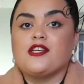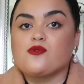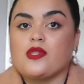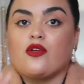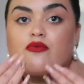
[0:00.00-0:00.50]

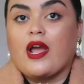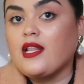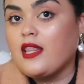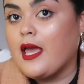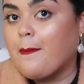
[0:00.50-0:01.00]
this with the
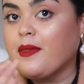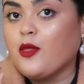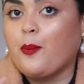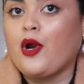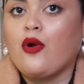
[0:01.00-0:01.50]
red lip,
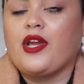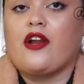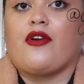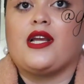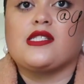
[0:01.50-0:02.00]
the pearl
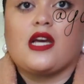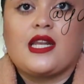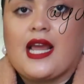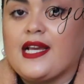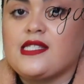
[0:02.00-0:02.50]
earrings, a
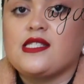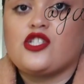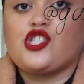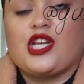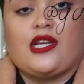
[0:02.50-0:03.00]
nice
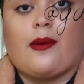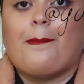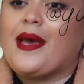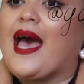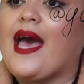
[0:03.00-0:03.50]
chic
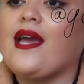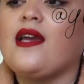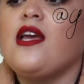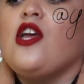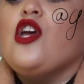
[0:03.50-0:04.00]

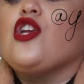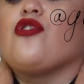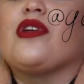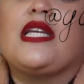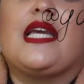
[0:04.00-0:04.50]
bag,
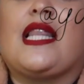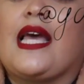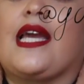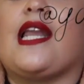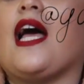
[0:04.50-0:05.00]
you really get
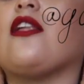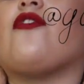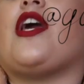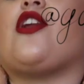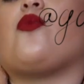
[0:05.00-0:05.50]
like an
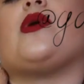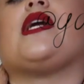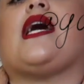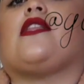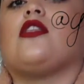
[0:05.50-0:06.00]
elevated
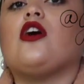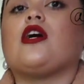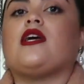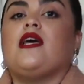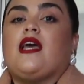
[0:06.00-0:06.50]
weekend
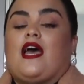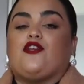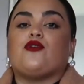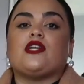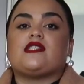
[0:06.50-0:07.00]
look.
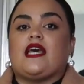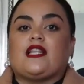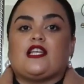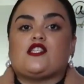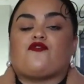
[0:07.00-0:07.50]
And you could
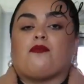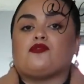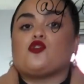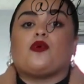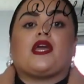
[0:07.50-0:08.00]
take this from
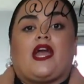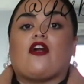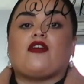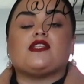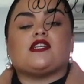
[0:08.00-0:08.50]
doing
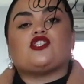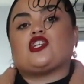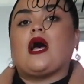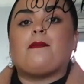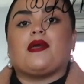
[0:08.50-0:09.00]
errands and
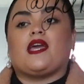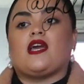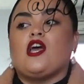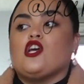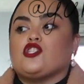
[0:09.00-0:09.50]

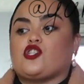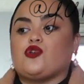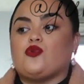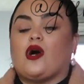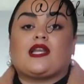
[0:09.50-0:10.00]
shopping
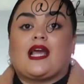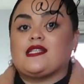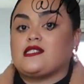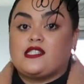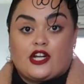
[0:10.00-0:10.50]
to a
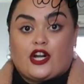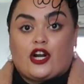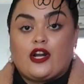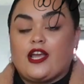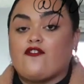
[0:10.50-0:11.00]
nice
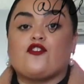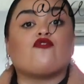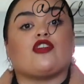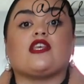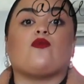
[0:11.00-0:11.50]
dinner if you
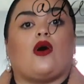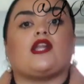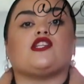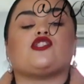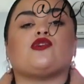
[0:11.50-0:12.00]
really
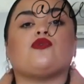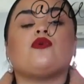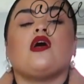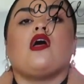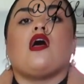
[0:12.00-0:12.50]
wanted to,